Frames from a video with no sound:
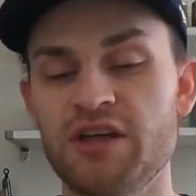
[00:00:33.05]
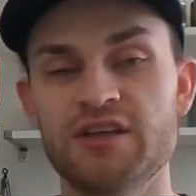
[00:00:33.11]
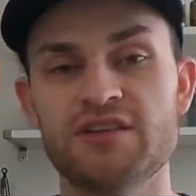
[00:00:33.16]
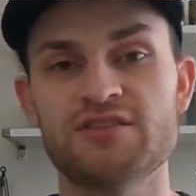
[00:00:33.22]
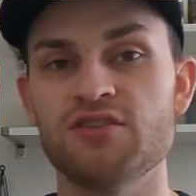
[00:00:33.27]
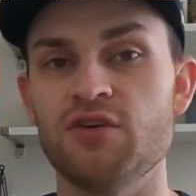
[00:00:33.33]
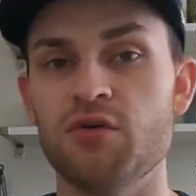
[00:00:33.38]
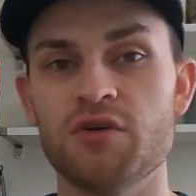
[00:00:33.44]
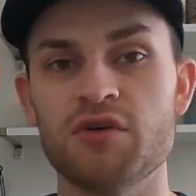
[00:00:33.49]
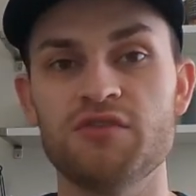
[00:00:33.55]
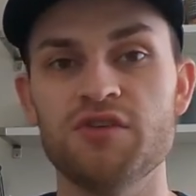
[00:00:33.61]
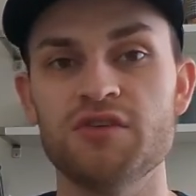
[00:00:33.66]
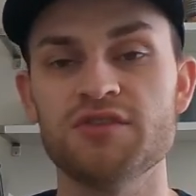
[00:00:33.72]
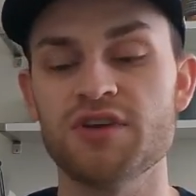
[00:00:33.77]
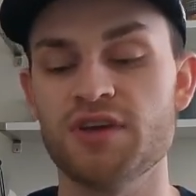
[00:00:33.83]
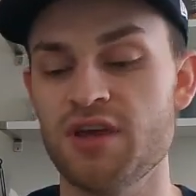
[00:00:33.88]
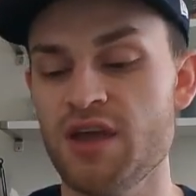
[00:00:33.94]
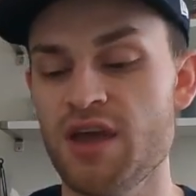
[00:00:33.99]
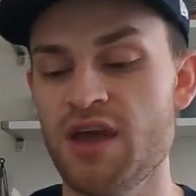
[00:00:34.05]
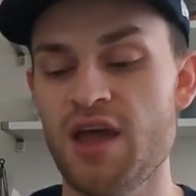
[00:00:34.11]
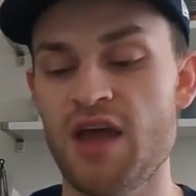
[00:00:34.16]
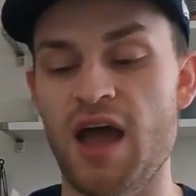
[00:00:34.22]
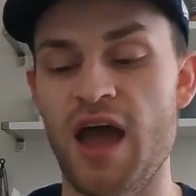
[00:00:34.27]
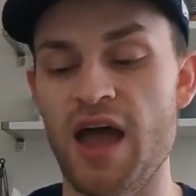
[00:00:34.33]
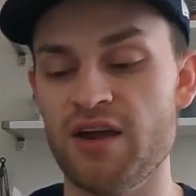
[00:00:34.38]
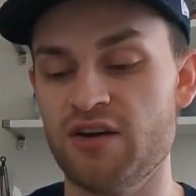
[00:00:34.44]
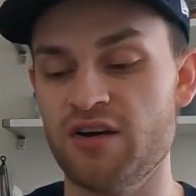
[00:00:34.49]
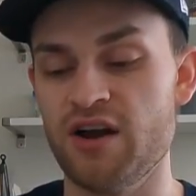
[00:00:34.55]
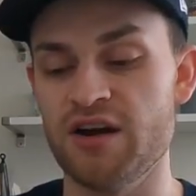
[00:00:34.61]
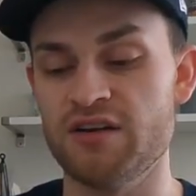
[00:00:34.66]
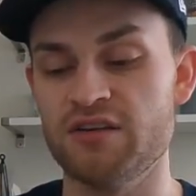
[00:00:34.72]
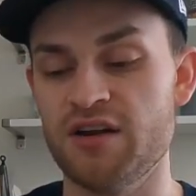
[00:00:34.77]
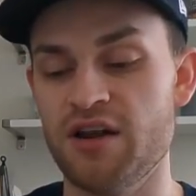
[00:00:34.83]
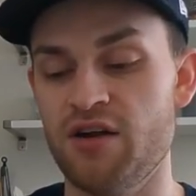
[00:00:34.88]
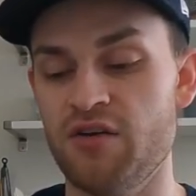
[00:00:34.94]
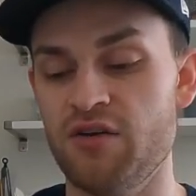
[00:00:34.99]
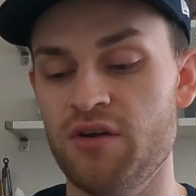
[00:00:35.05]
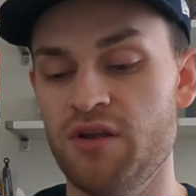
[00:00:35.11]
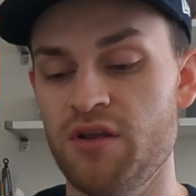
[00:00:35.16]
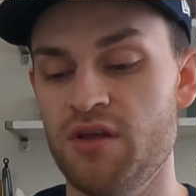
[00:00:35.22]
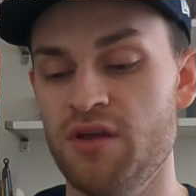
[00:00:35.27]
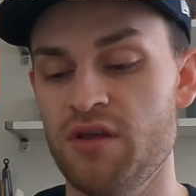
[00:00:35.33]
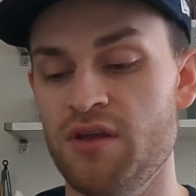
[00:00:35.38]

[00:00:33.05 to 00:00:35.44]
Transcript: it's so confusing. I cracked it out.